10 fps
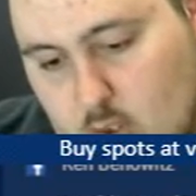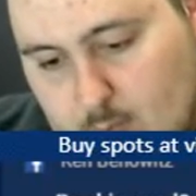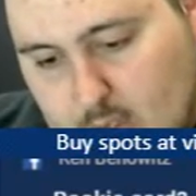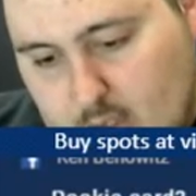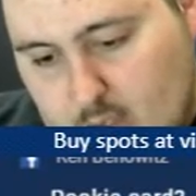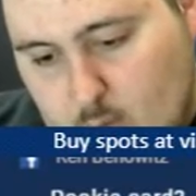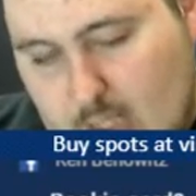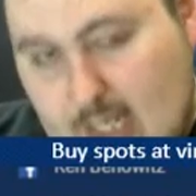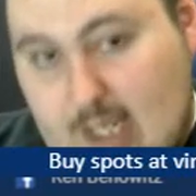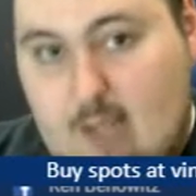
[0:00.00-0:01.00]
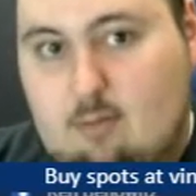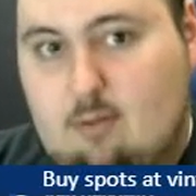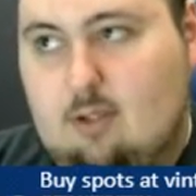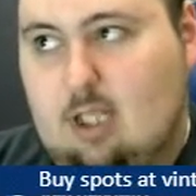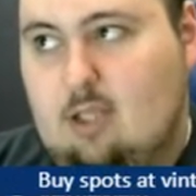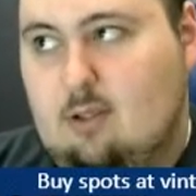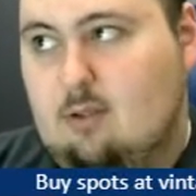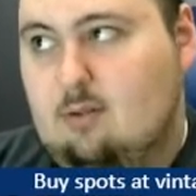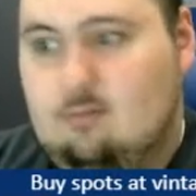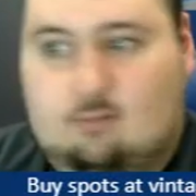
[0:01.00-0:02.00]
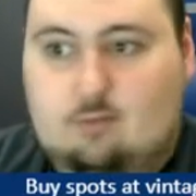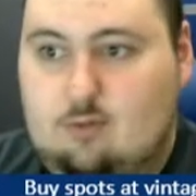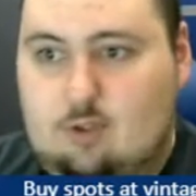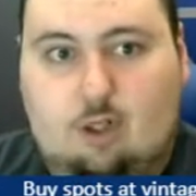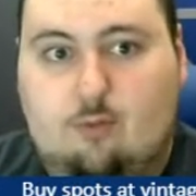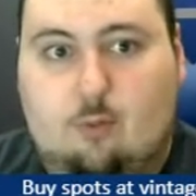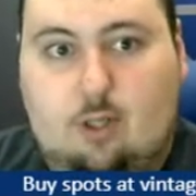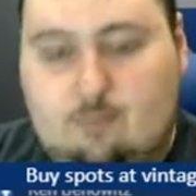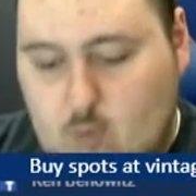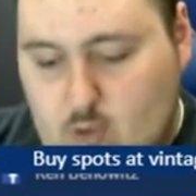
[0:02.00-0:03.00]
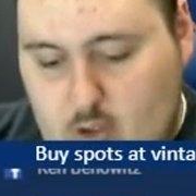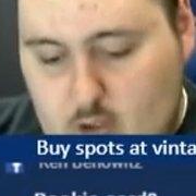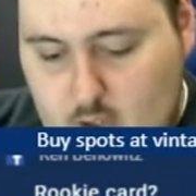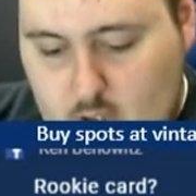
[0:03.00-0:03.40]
but when I hit, 24,